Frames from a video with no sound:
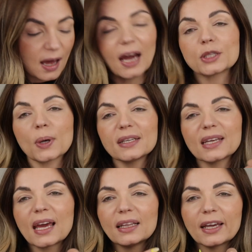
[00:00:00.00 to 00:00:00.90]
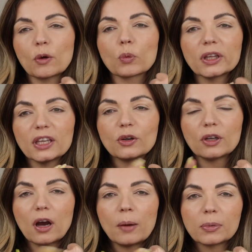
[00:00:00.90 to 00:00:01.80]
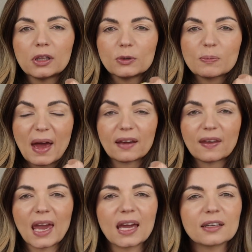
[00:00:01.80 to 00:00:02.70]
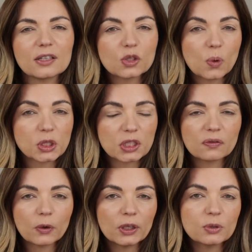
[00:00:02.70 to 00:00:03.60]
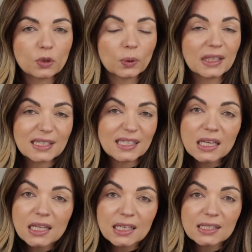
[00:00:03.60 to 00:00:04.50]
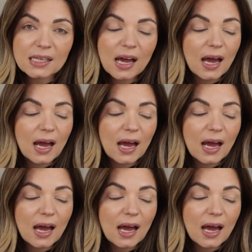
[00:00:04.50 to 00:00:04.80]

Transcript: I tried to get like really good up close back of the hand swatches for you to really see these.